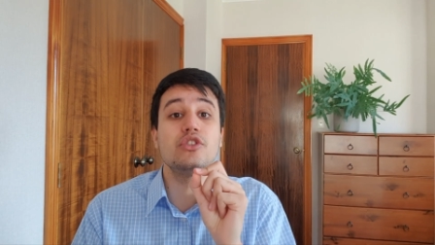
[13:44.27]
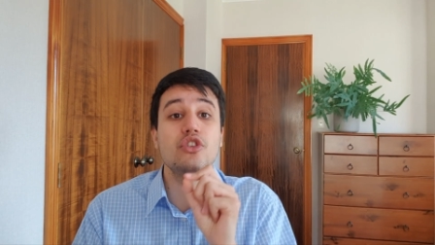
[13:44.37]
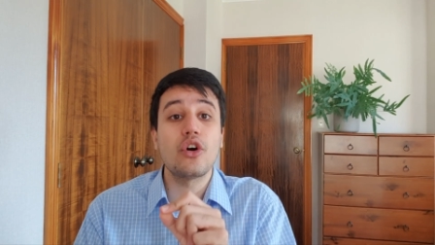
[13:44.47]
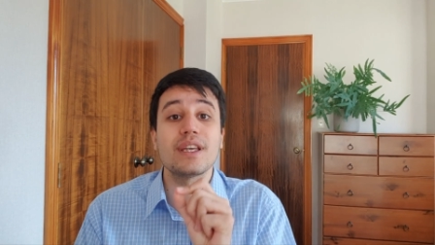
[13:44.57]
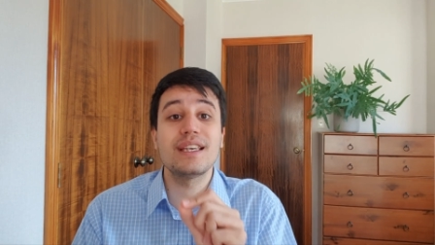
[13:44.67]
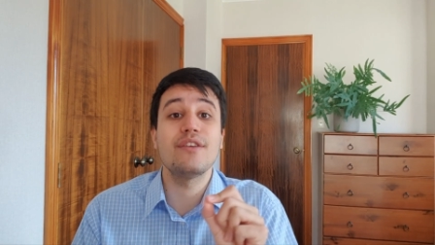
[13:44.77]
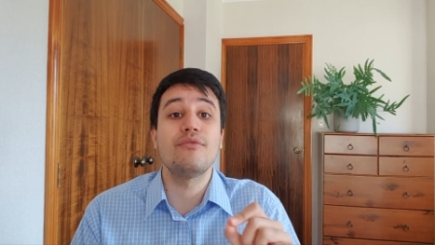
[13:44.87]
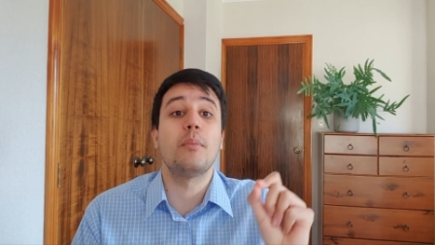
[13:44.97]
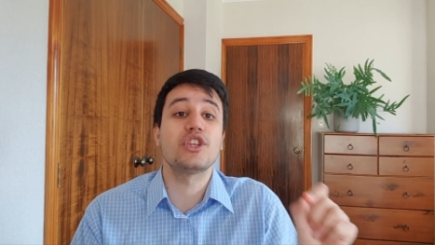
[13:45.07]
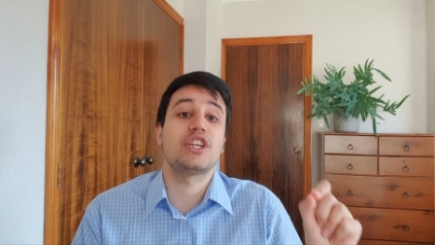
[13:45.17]
not
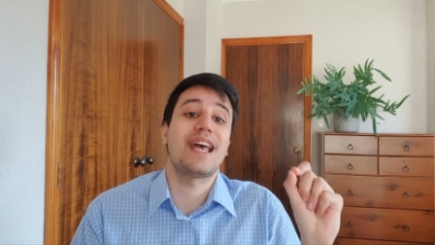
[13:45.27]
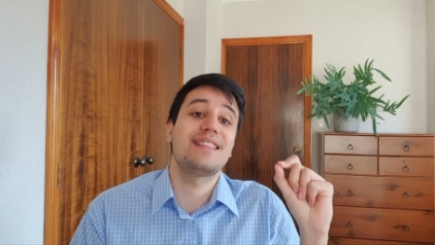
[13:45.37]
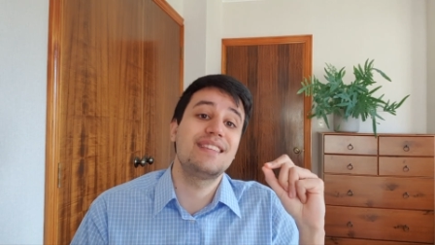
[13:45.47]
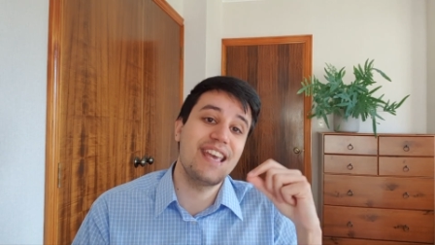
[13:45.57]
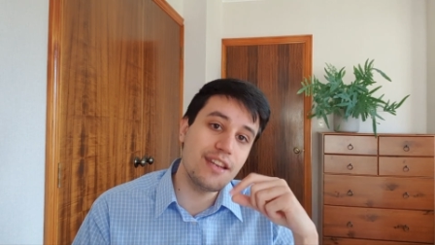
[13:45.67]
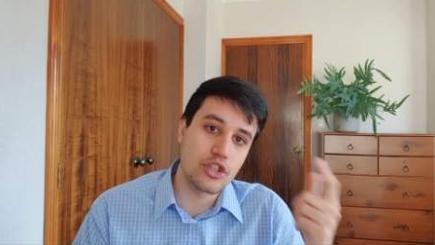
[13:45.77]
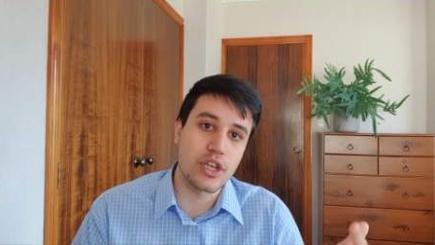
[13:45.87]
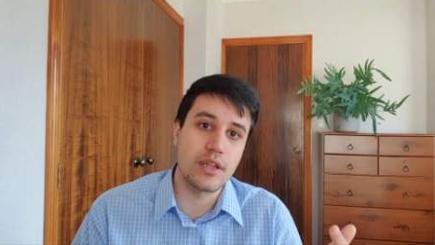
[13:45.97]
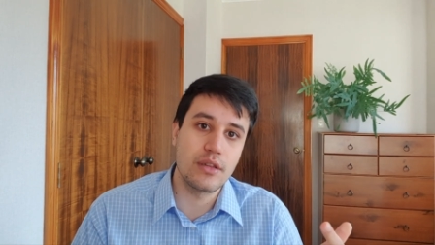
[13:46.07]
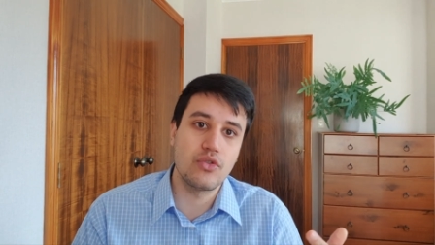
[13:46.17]
give much
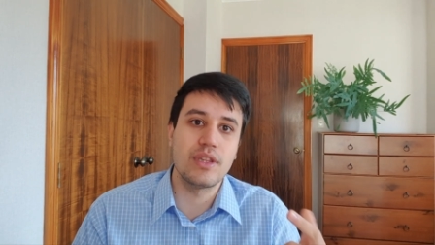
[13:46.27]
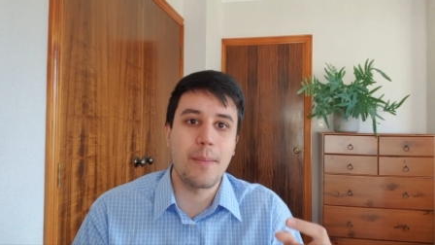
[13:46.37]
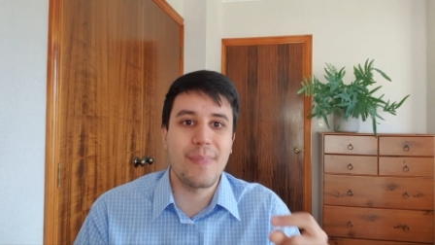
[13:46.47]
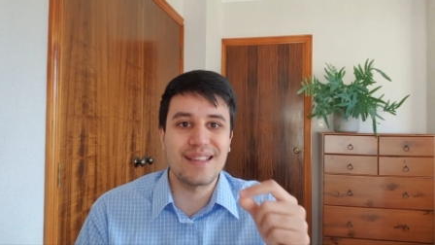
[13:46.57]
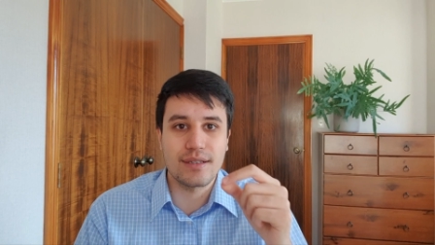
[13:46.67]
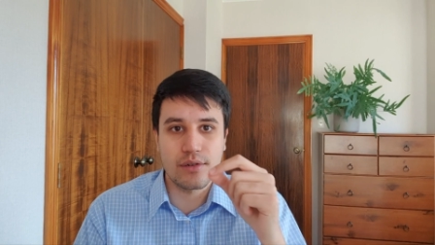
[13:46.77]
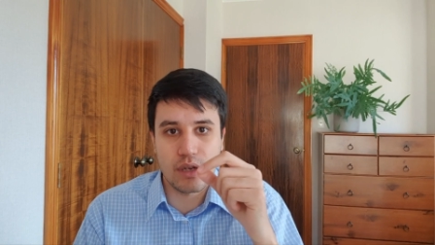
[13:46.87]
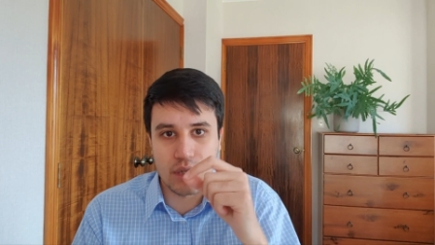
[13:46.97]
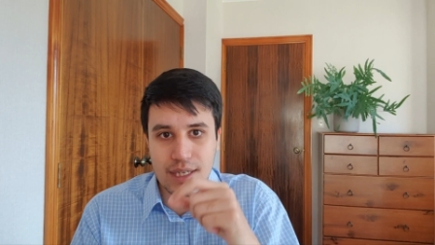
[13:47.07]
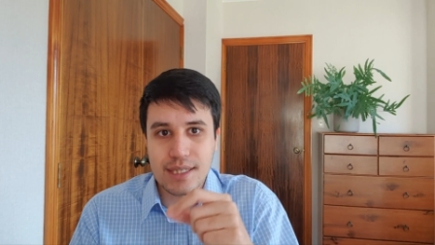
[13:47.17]
attention to the
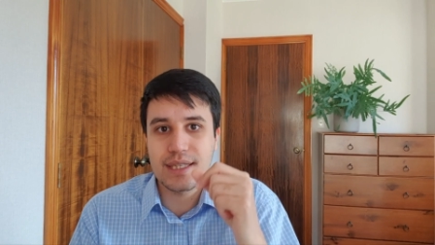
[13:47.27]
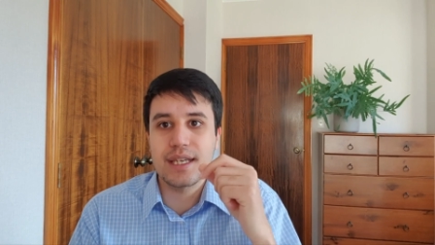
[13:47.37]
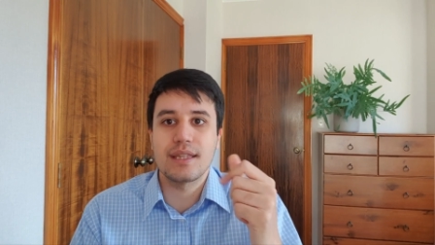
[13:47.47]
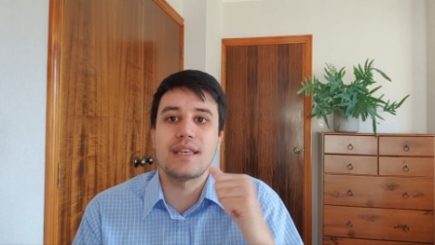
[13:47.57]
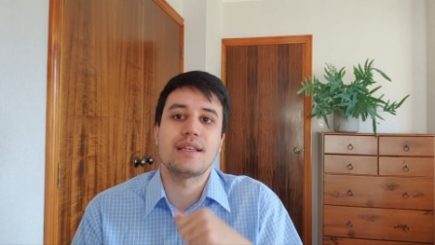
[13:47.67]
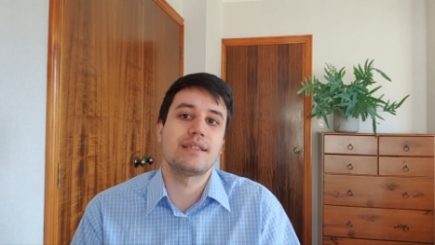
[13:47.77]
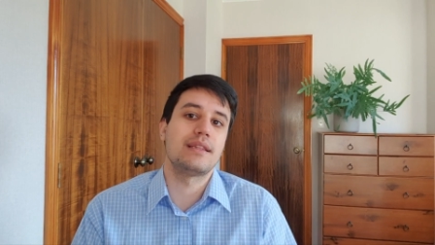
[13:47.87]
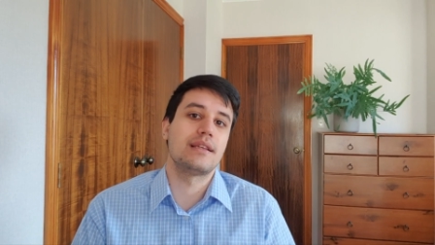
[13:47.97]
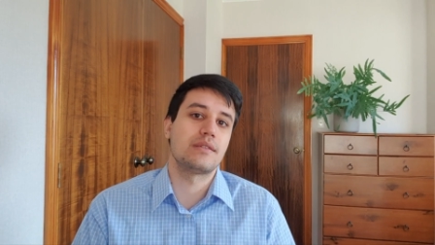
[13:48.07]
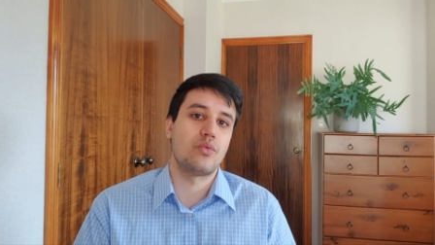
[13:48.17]
materialistic things in
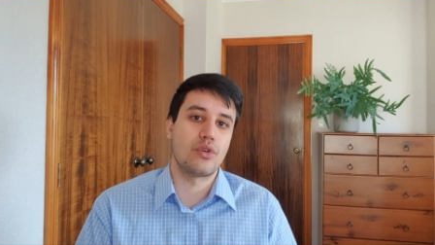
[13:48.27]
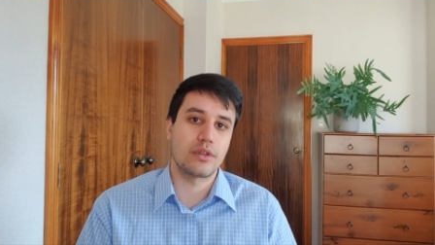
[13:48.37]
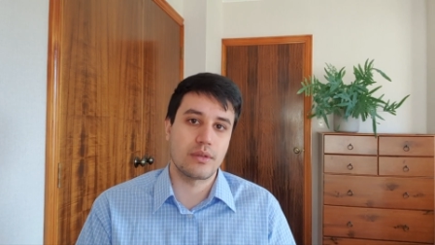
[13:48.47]
this world.